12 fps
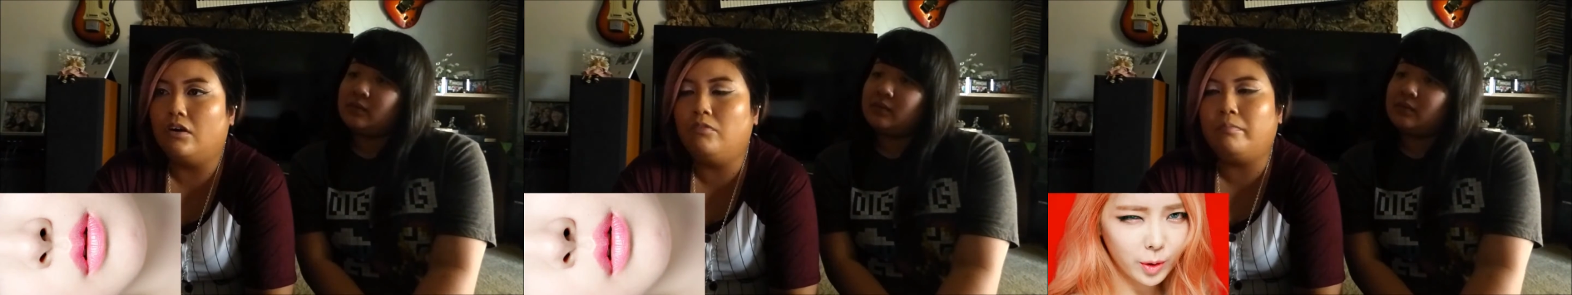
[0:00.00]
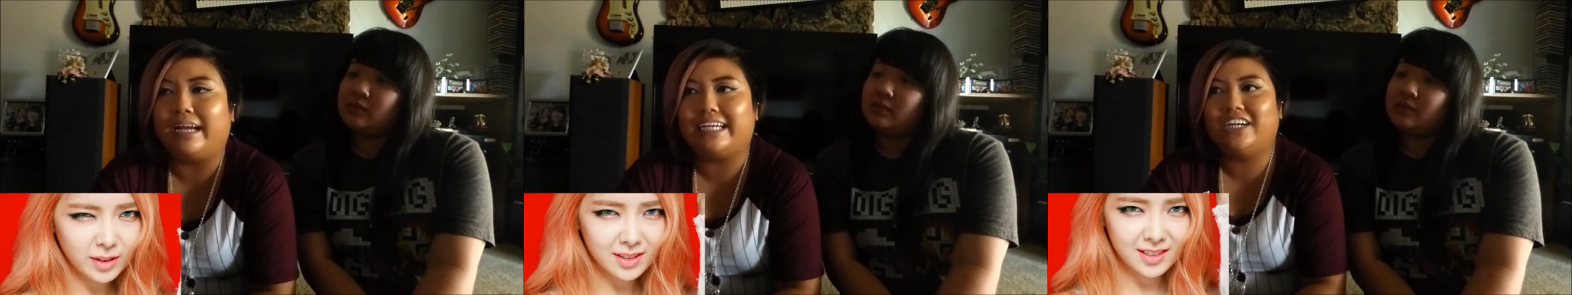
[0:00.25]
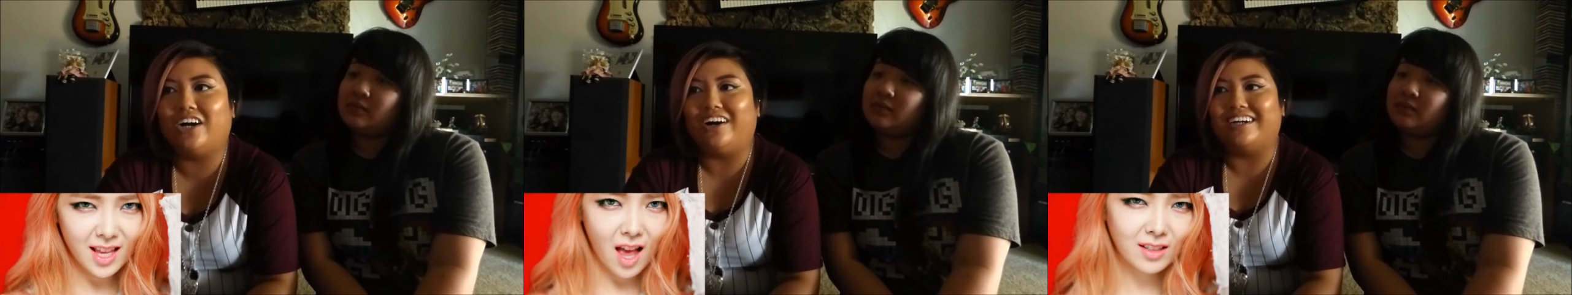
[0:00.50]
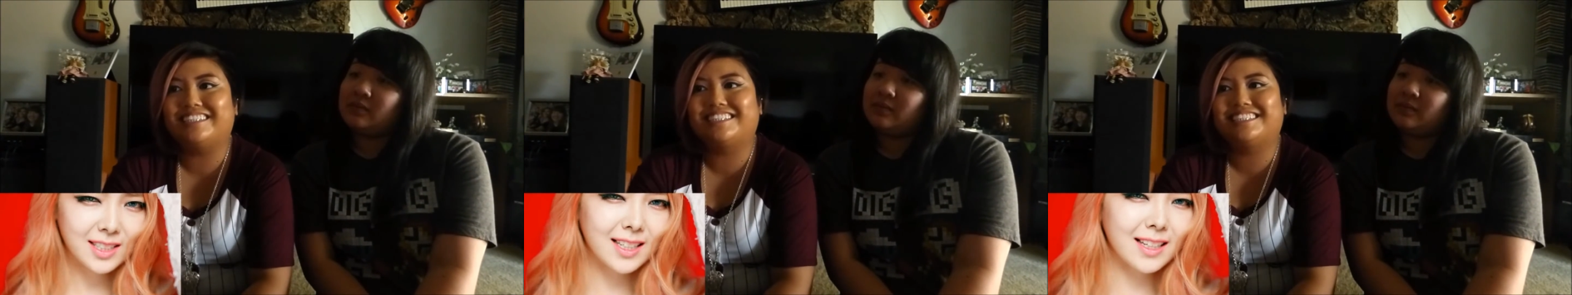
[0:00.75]
Speaker 1: Oh my
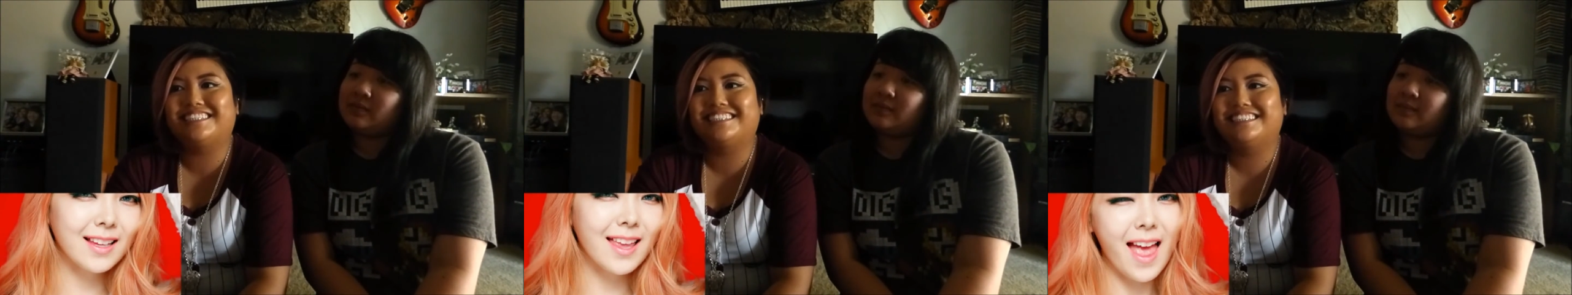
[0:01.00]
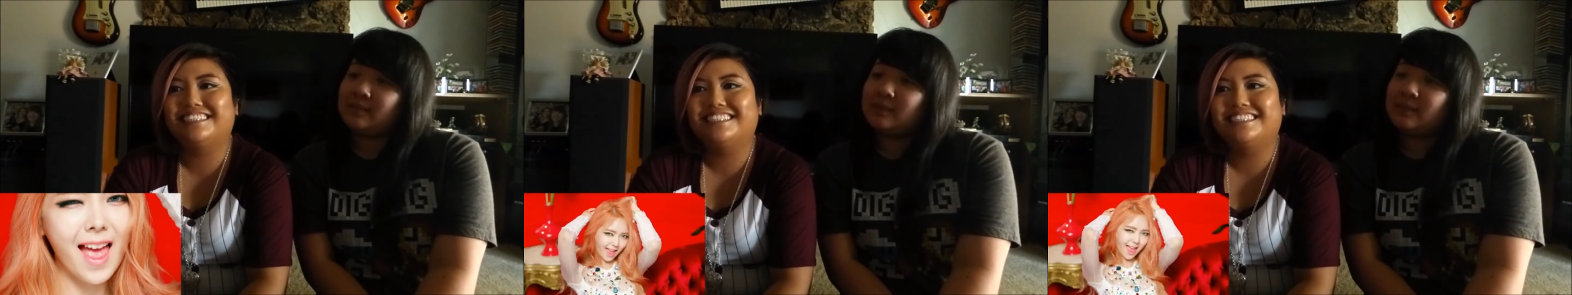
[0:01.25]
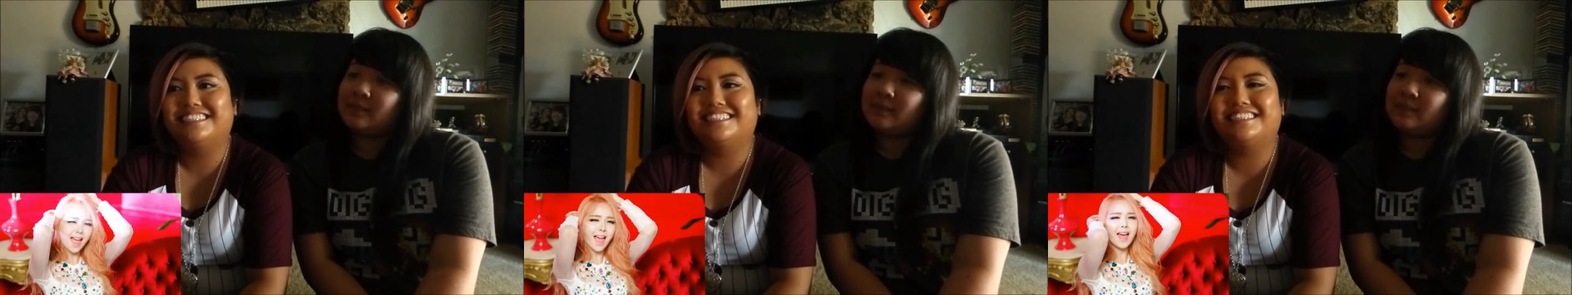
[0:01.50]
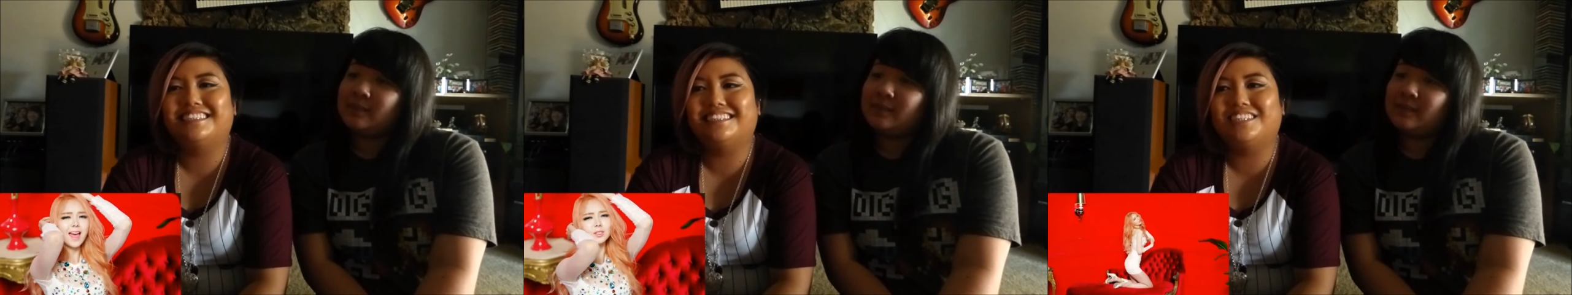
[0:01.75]
gosh.
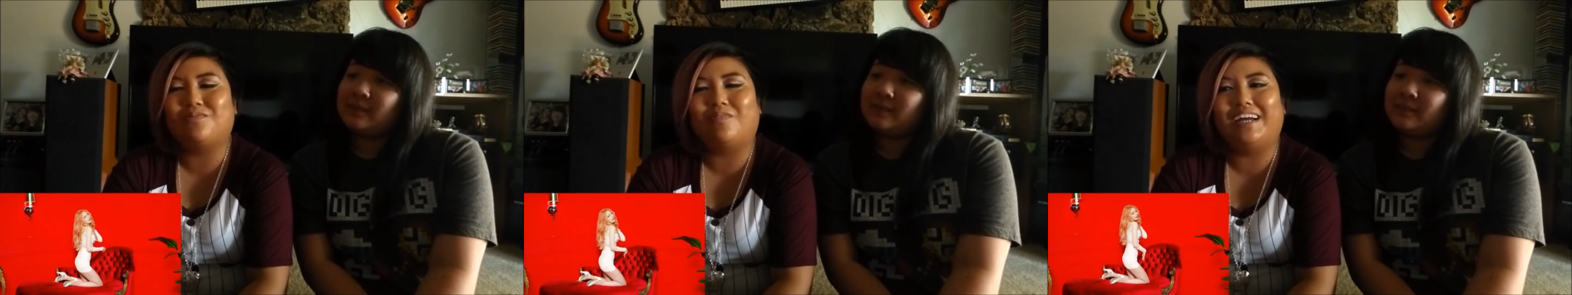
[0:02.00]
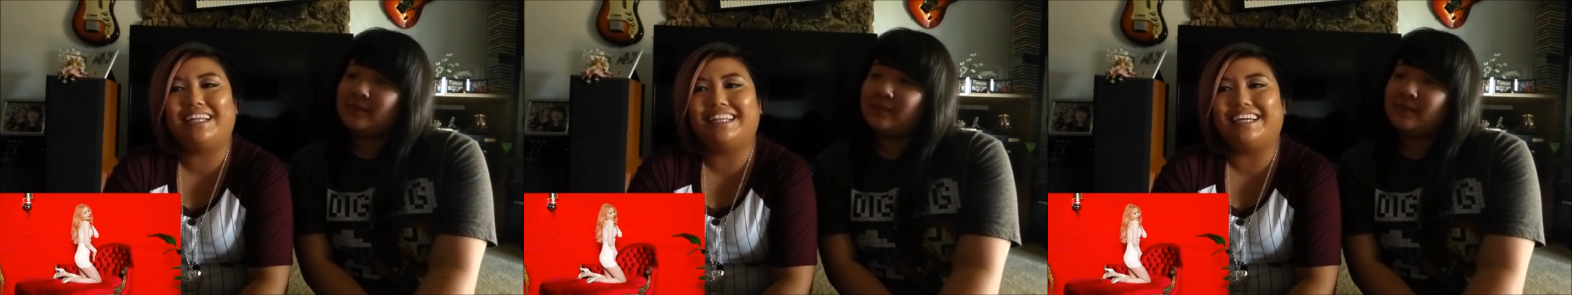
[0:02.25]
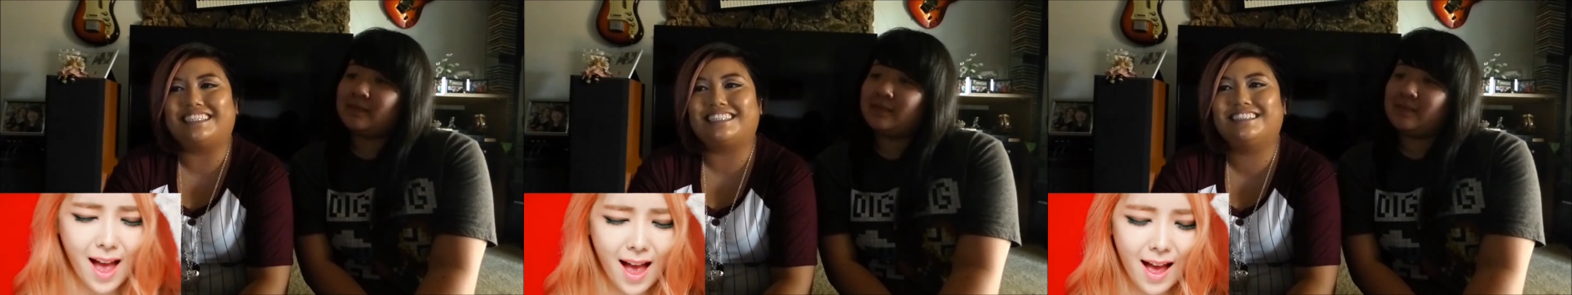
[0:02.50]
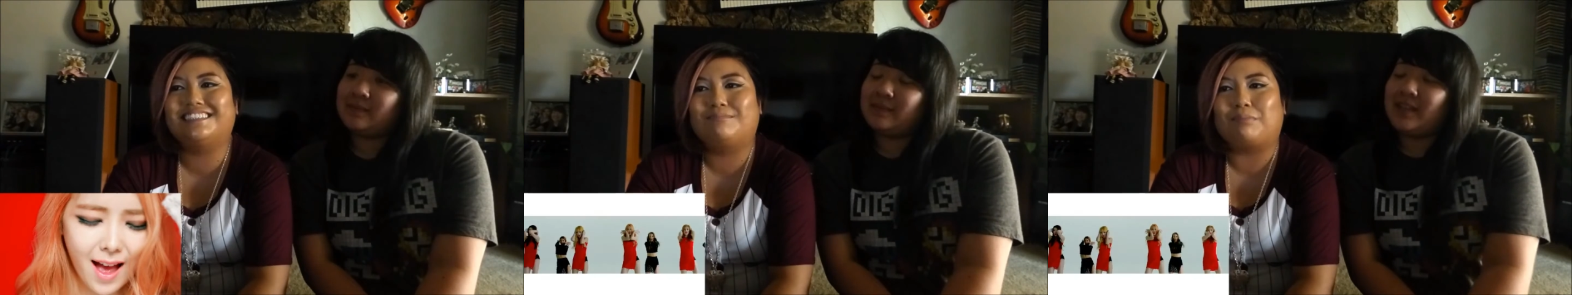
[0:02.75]
The way that
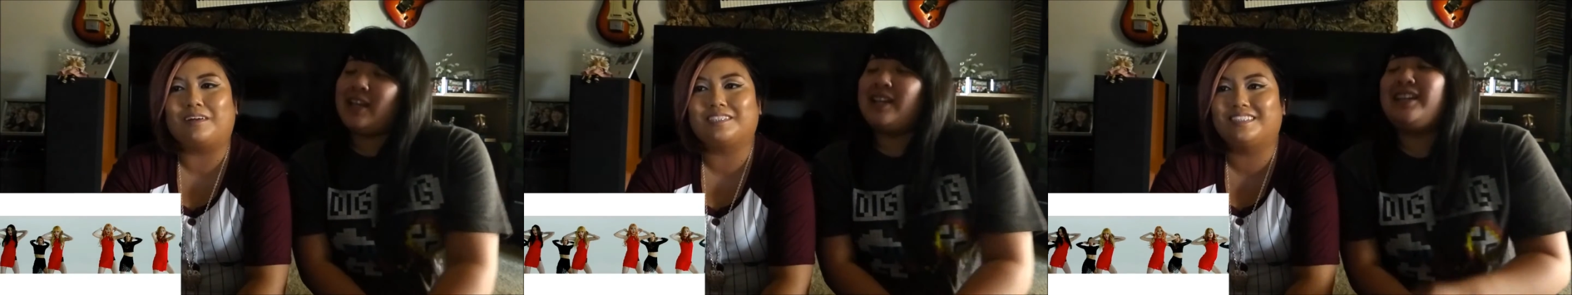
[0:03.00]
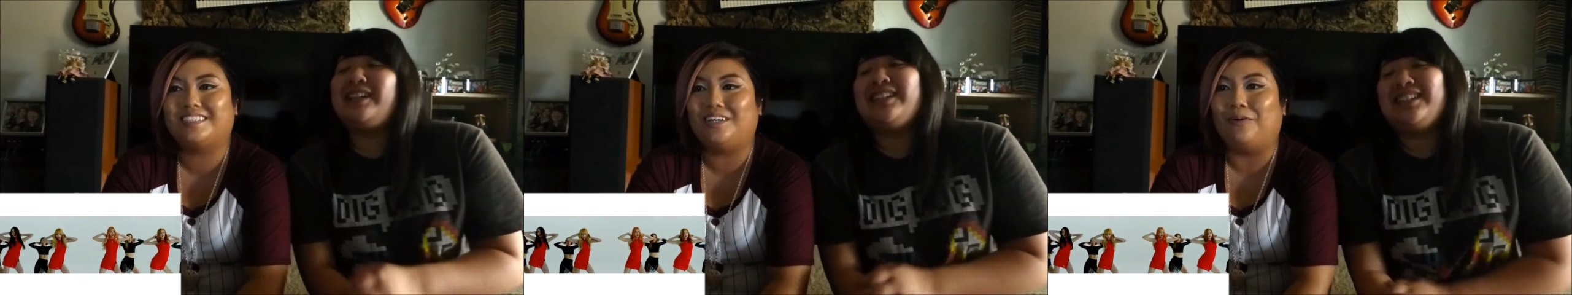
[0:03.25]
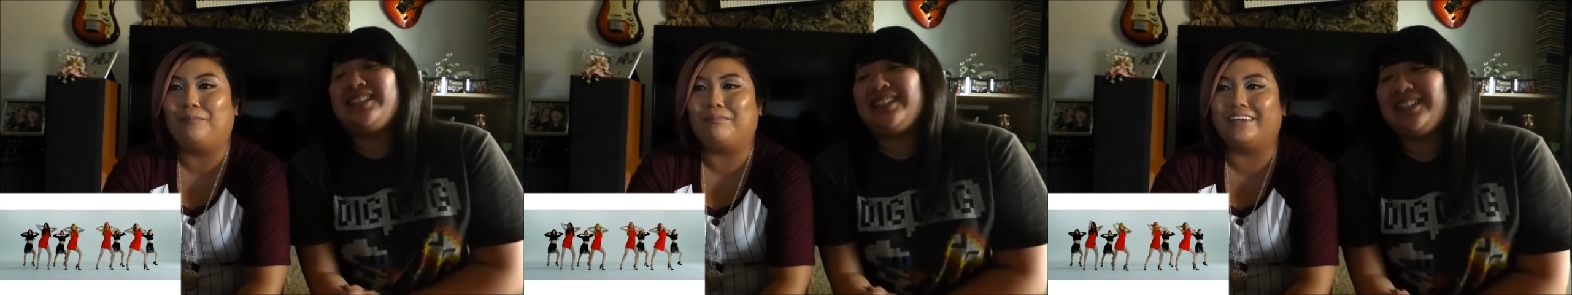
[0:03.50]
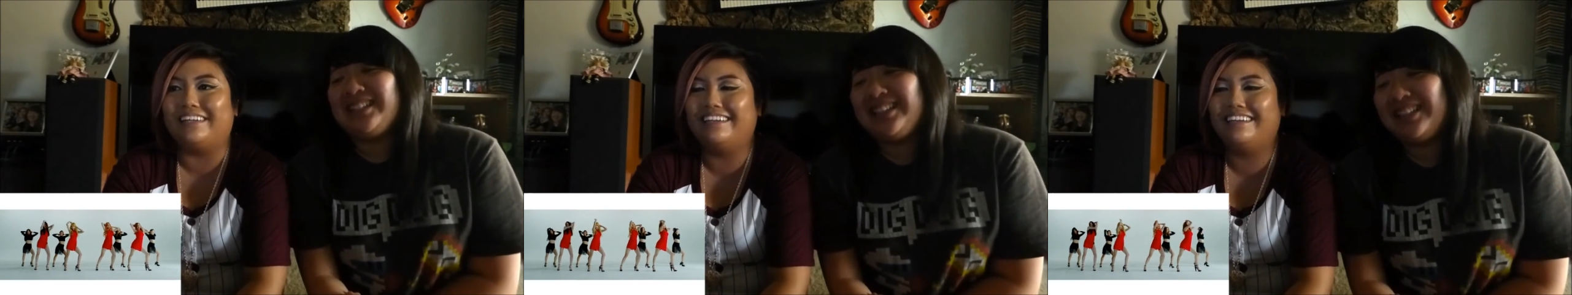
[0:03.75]
purse was
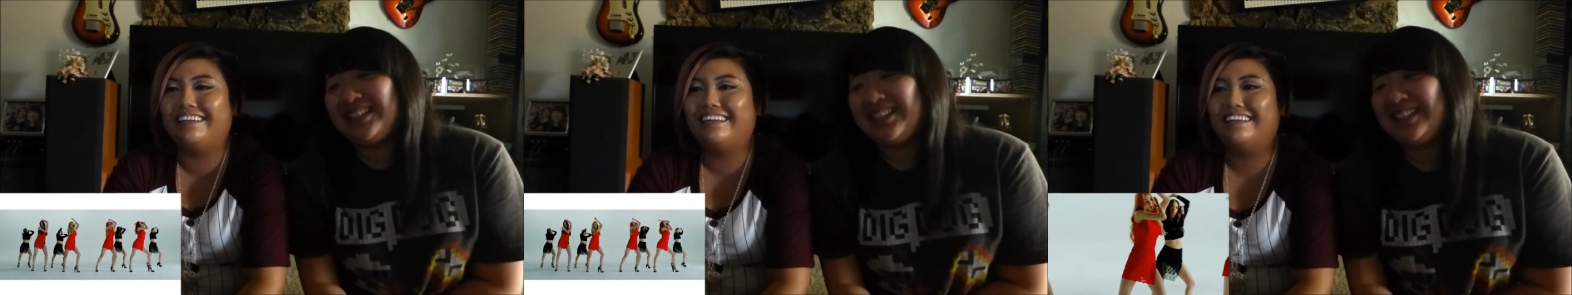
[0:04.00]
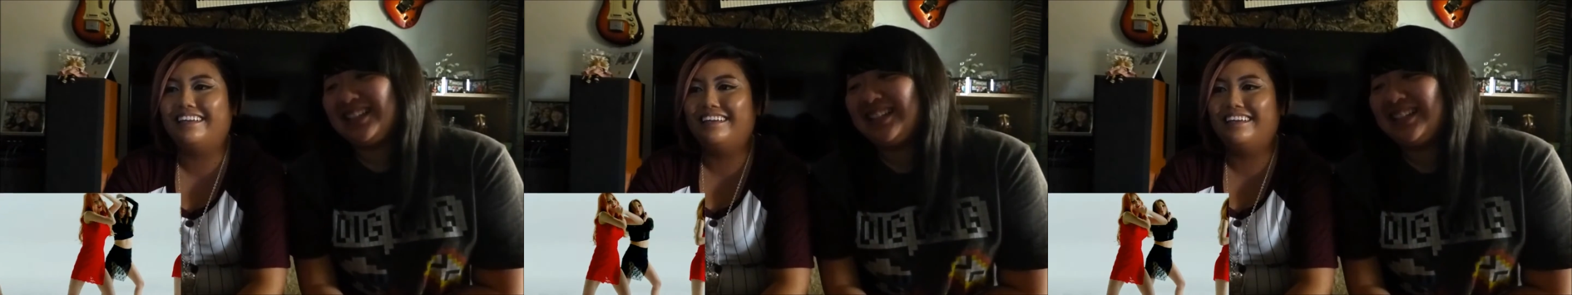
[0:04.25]
open.